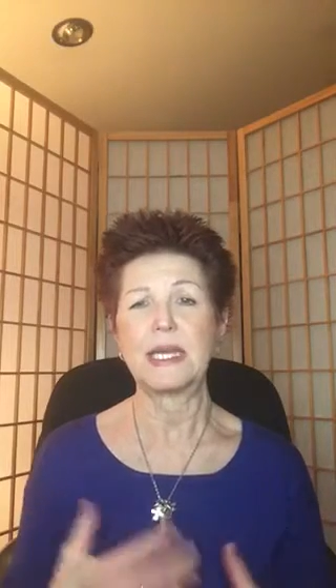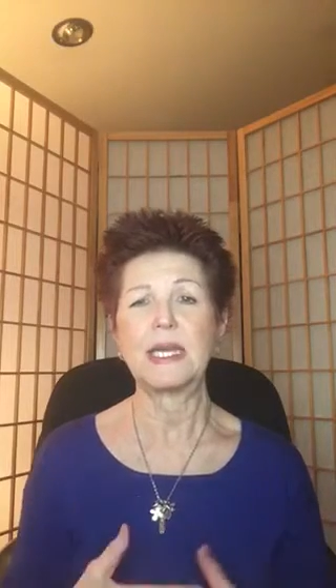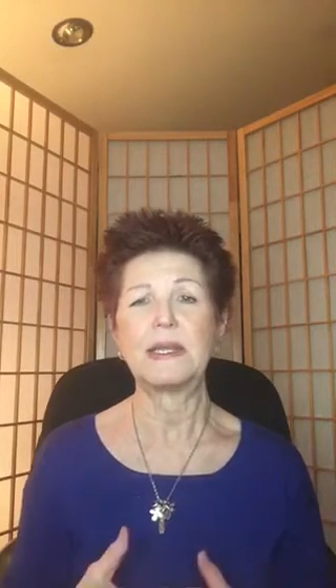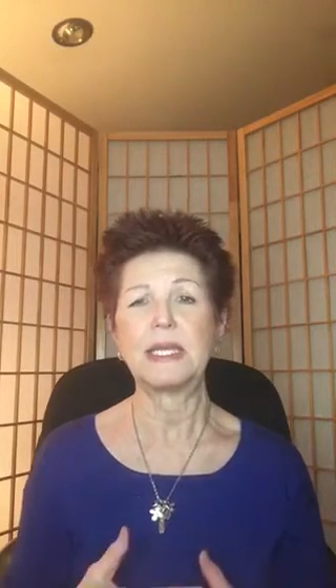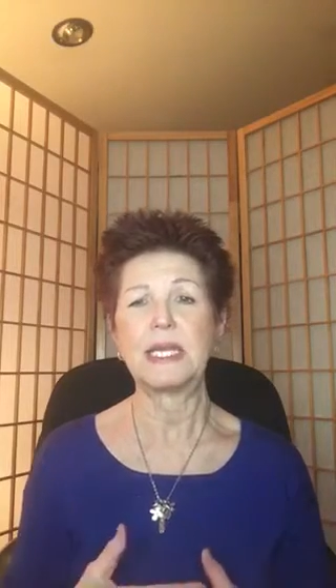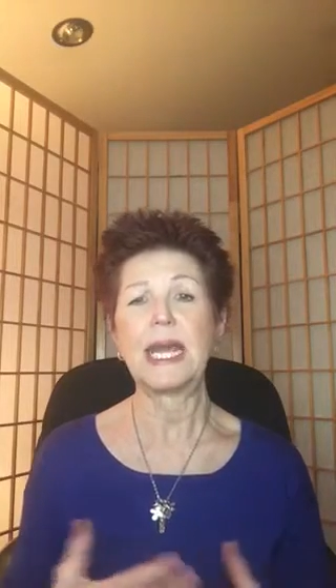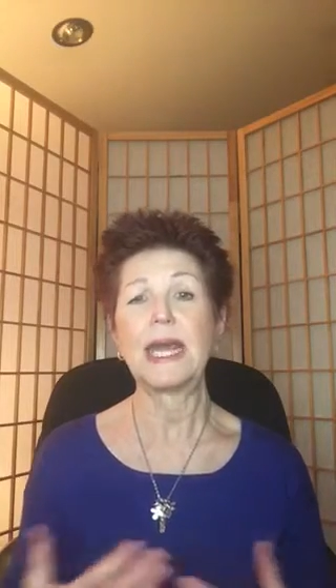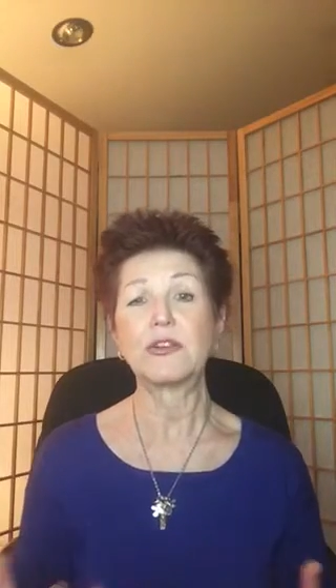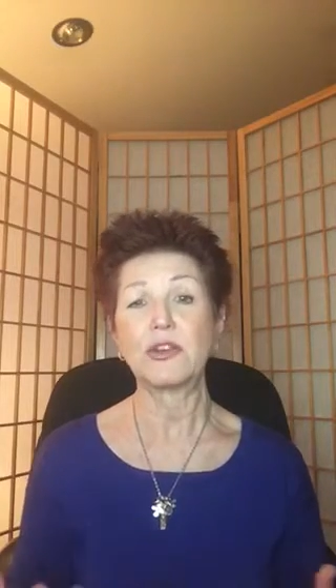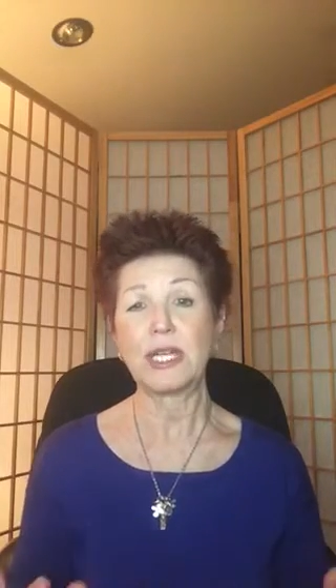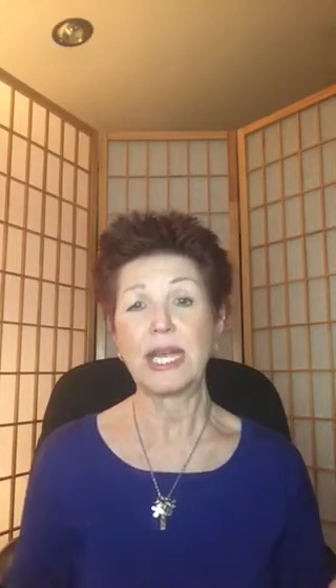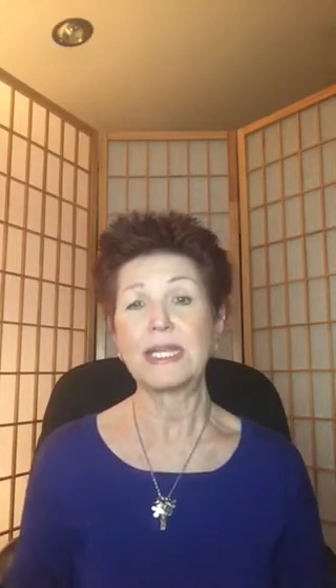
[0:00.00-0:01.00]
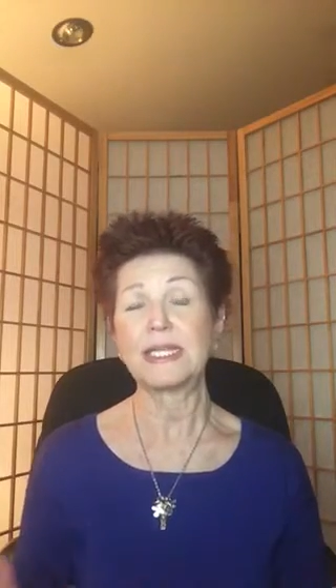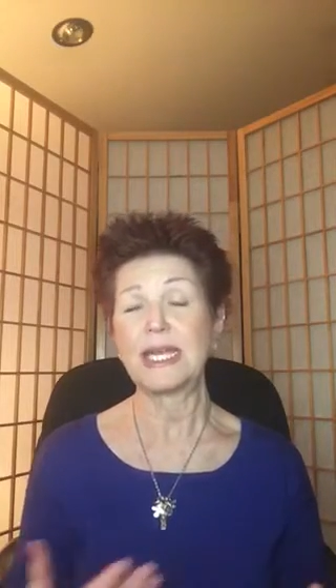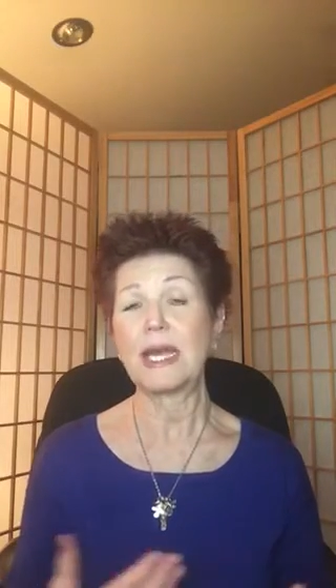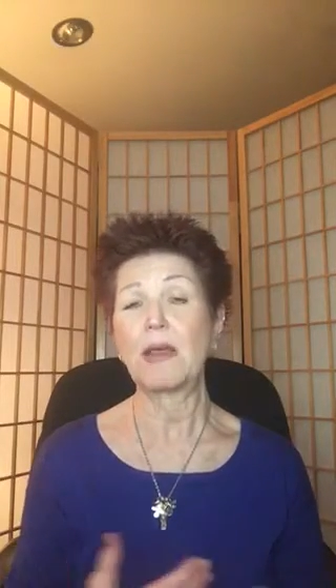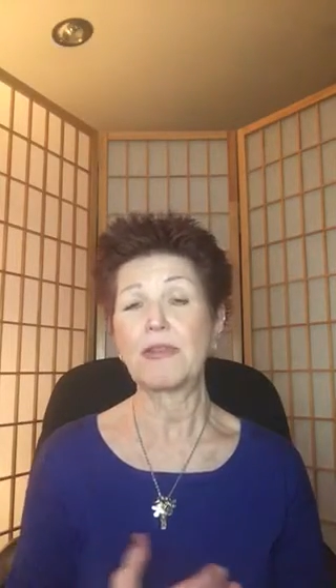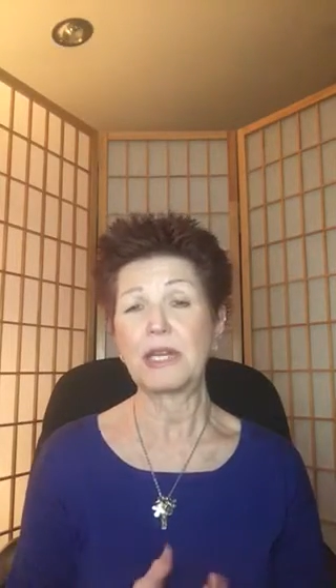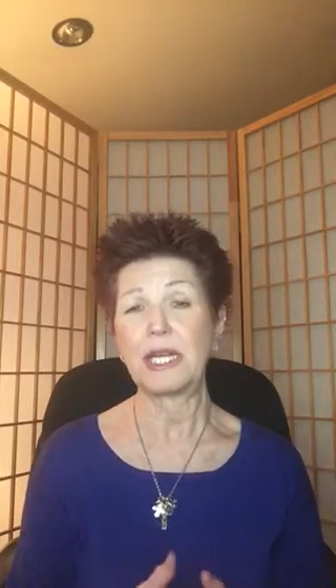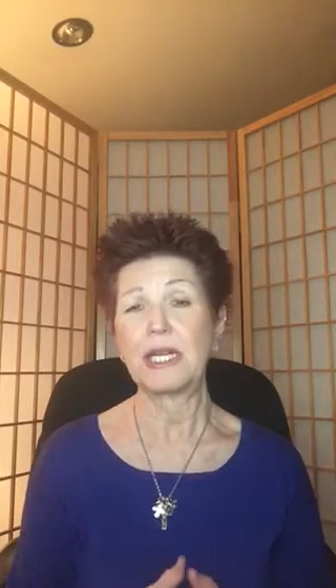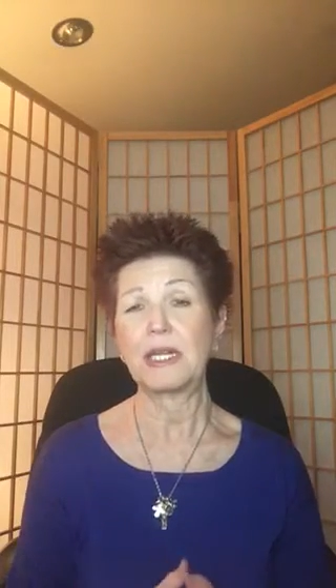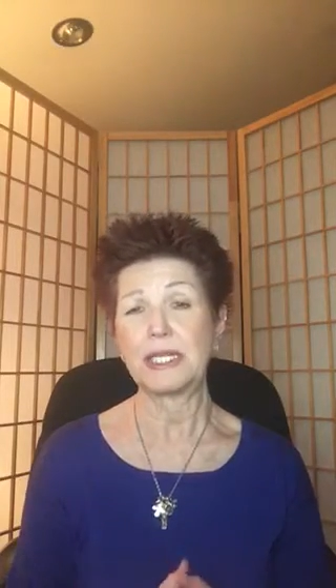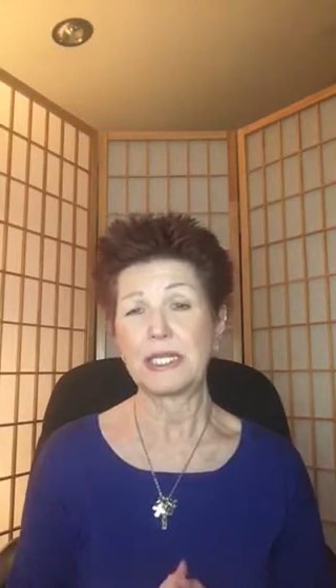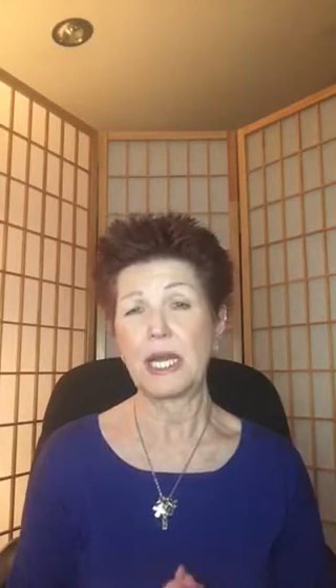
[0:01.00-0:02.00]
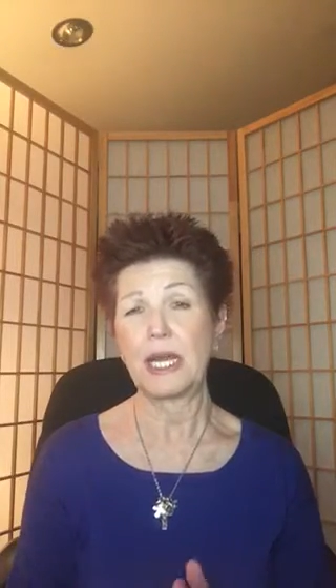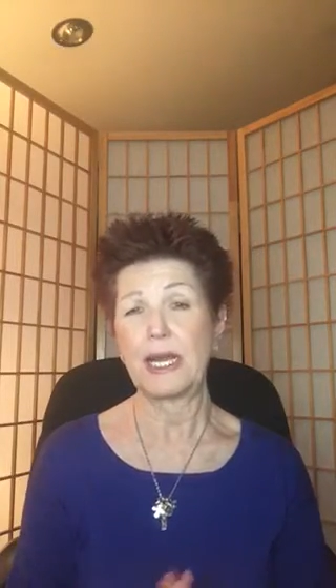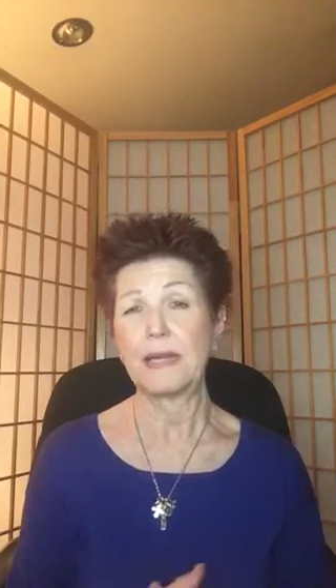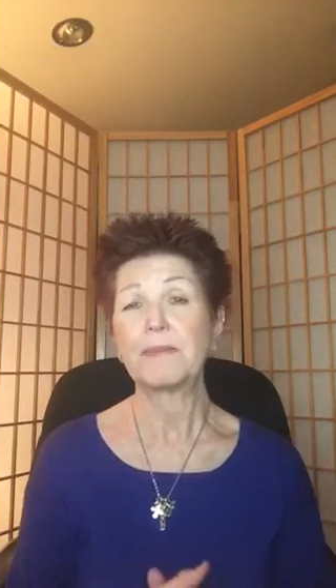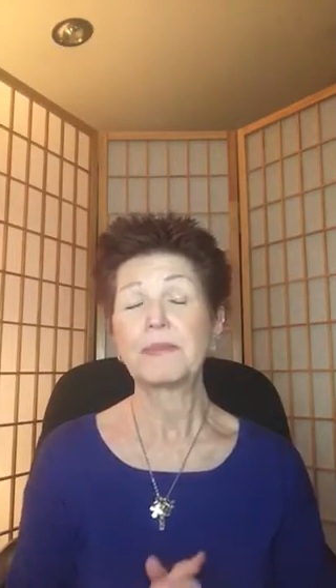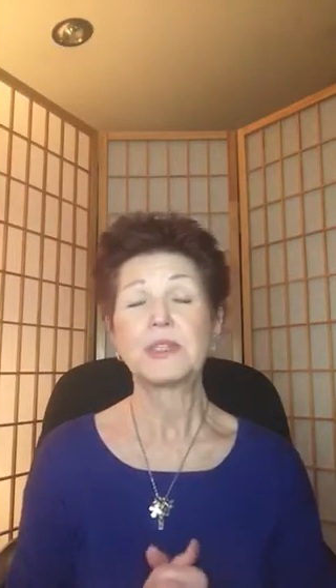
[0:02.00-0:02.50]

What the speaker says: in the Edgar Cayce Health and Healing Diet.